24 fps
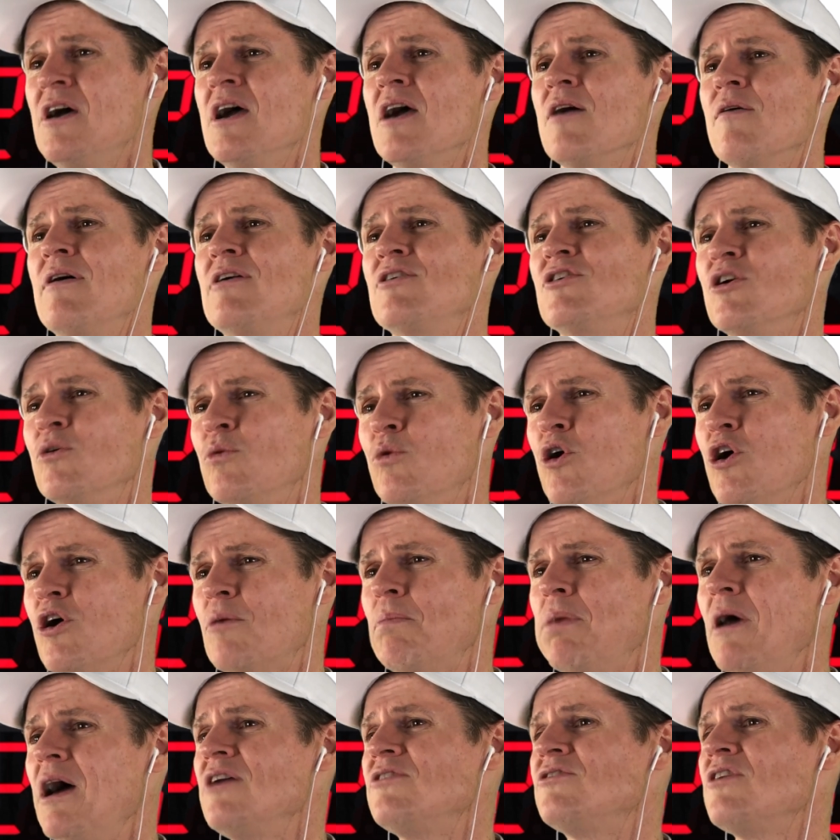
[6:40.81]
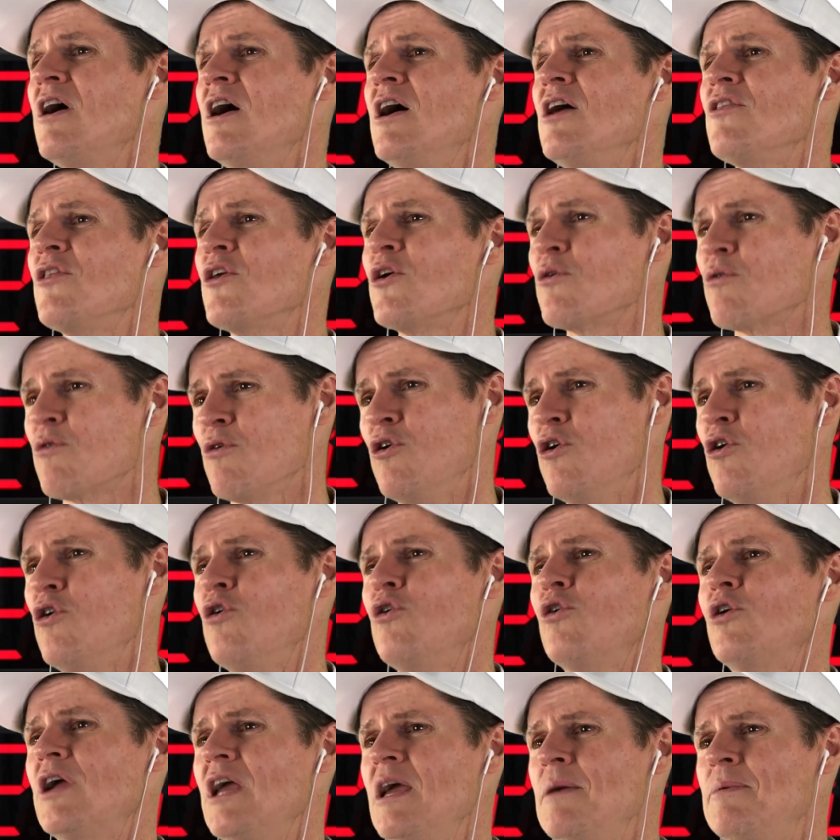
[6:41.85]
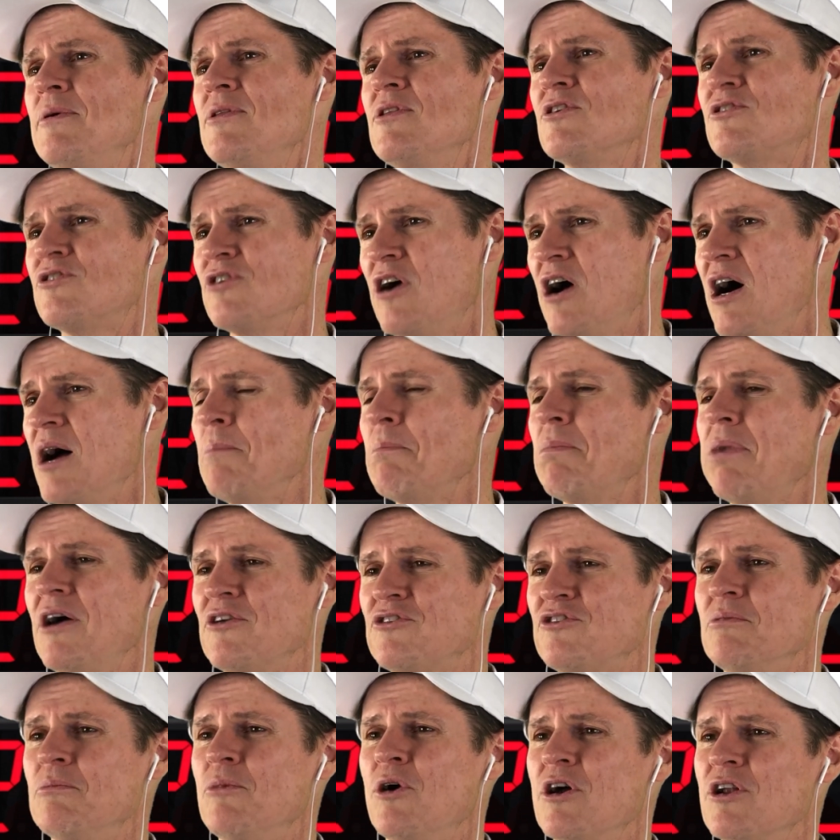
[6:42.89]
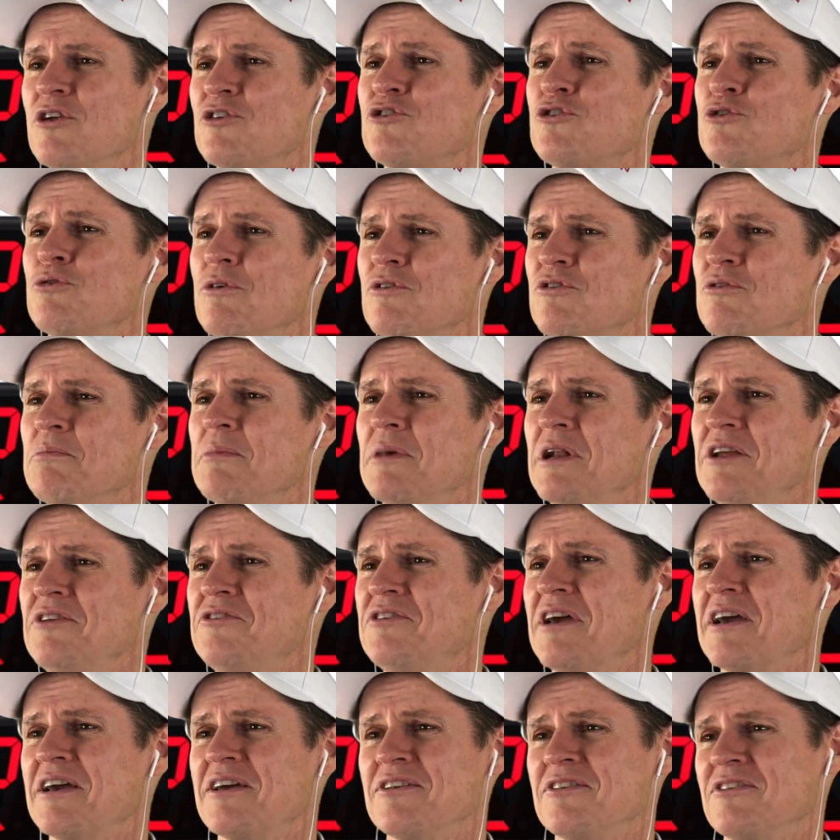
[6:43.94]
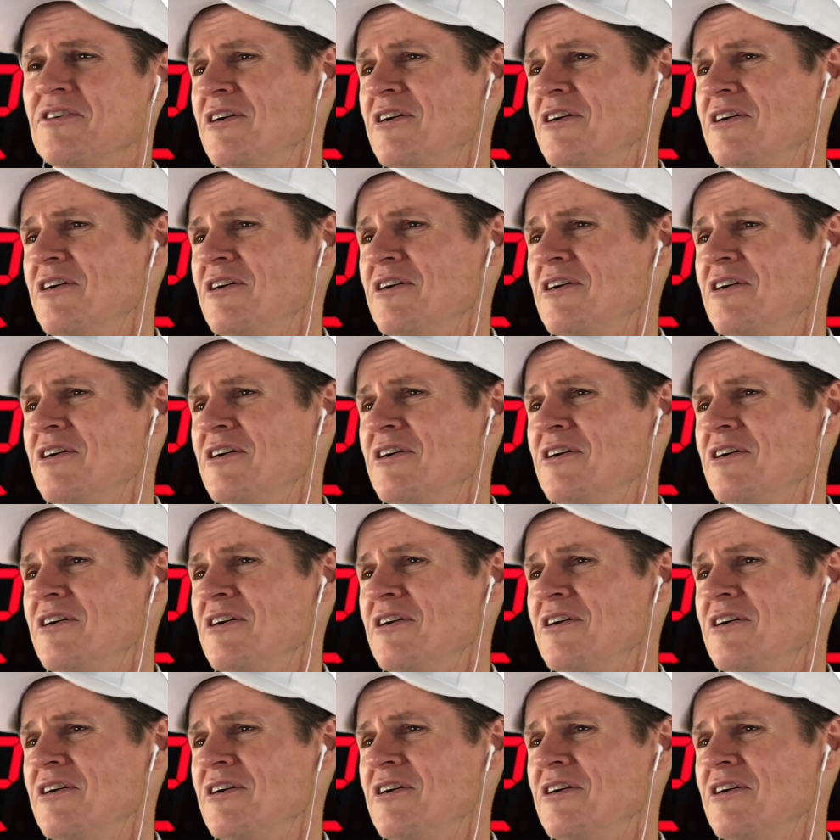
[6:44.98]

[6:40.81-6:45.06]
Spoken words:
around your workplace, that are all keeping the time plus or minus 200 milliseconds.